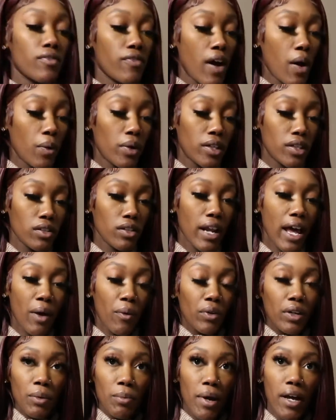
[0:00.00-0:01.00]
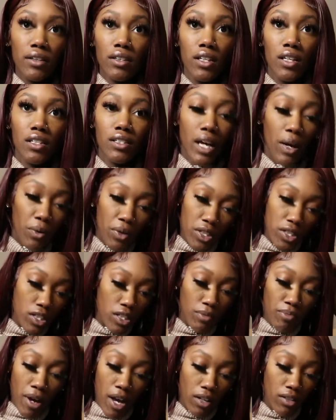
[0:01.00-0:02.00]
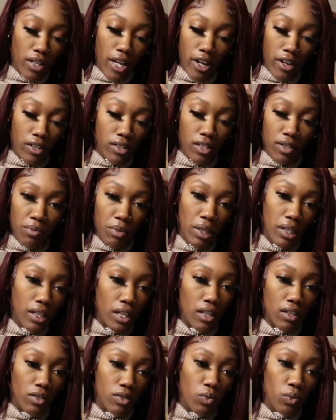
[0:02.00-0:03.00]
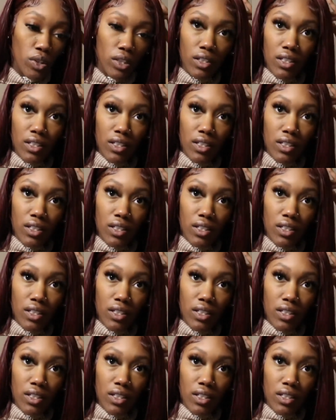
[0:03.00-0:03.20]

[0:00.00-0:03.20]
If I would have knew that, I would have bought these. I would have just bought decorative pillows with